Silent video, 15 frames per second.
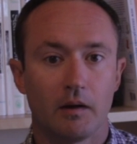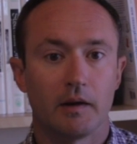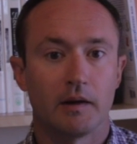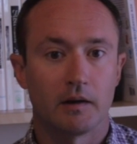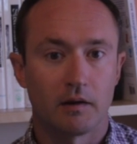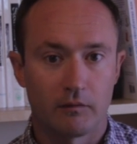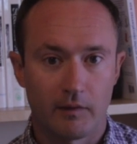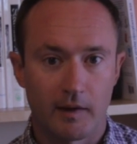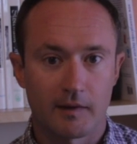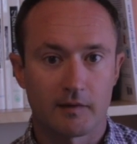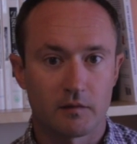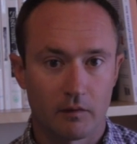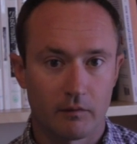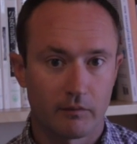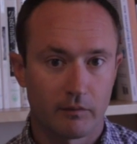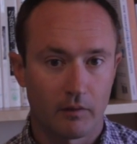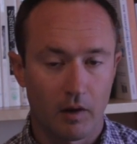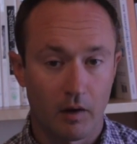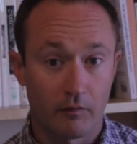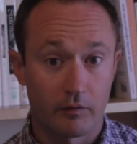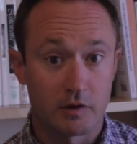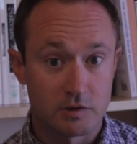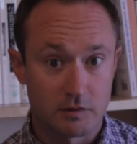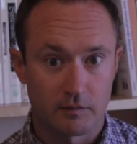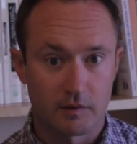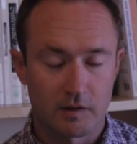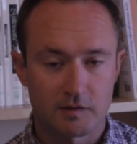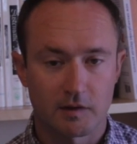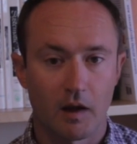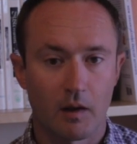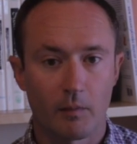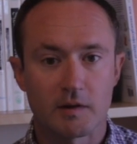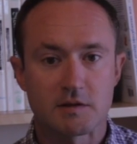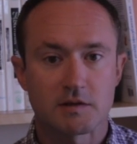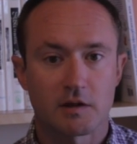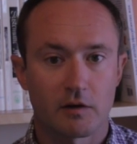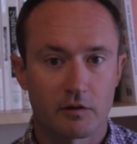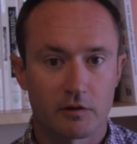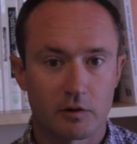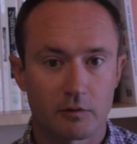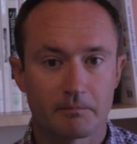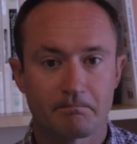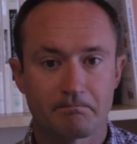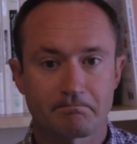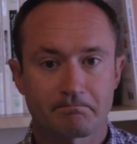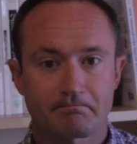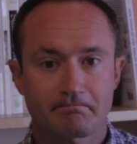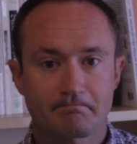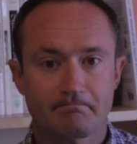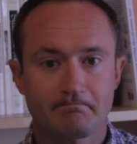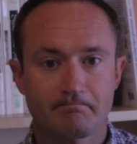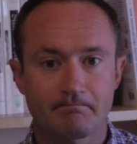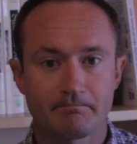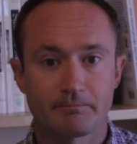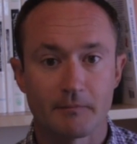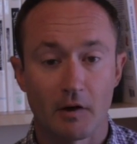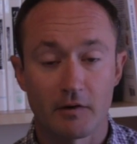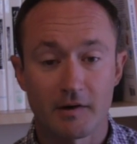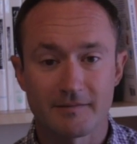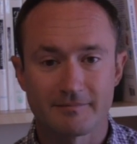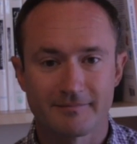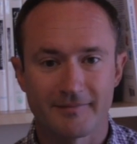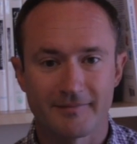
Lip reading: in advance of each of the assignments that are due. All right,